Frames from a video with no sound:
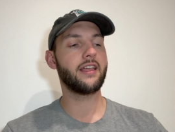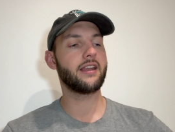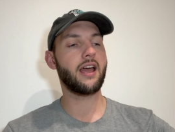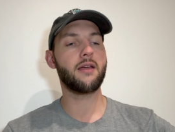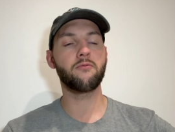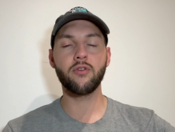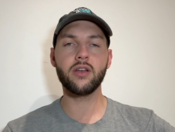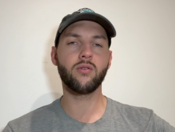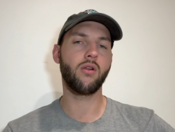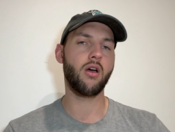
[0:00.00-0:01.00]
their name
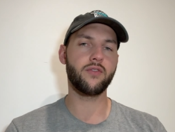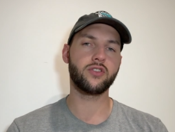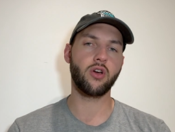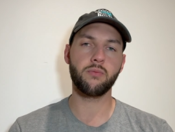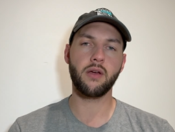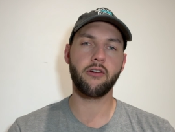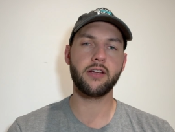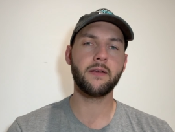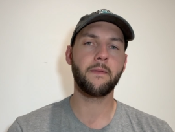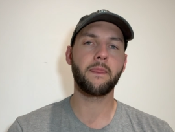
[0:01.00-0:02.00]
written all over Joe Berry.